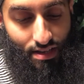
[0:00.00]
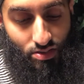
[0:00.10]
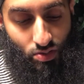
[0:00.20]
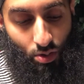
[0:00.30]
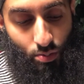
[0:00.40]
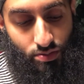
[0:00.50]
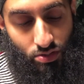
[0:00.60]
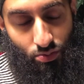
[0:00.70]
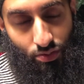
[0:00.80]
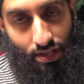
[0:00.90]
So I hope to
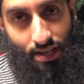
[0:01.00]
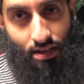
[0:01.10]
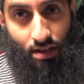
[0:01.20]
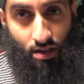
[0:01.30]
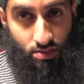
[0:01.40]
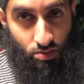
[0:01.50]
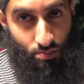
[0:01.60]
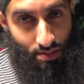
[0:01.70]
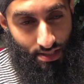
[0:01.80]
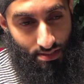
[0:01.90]
see you there and I ask you
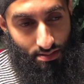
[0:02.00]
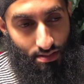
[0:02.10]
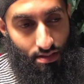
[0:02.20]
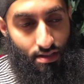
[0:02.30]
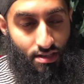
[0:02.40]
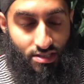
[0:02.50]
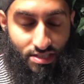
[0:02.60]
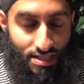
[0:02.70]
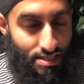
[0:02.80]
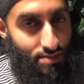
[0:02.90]
please
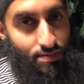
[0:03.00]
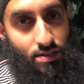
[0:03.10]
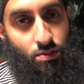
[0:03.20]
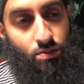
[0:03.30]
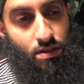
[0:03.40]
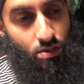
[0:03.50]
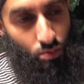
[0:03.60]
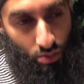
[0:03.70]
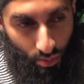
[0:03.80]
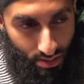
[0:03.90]
share this video in
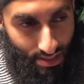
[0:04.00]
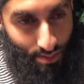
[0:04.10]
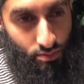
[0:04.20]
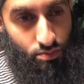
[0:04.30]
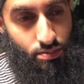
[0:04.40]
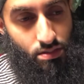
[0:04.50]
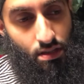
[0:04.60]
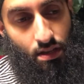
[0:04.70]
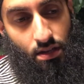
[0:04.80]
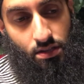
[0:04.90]
all your WhatsApp groups.
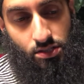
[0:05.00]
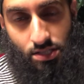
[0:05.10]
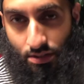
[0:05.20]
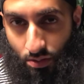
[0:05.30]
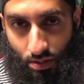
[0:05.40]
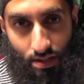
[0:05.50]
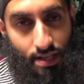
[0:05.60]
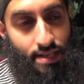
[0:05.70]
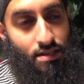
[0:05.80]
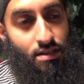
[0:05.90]
Share it
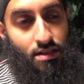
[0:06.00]
online.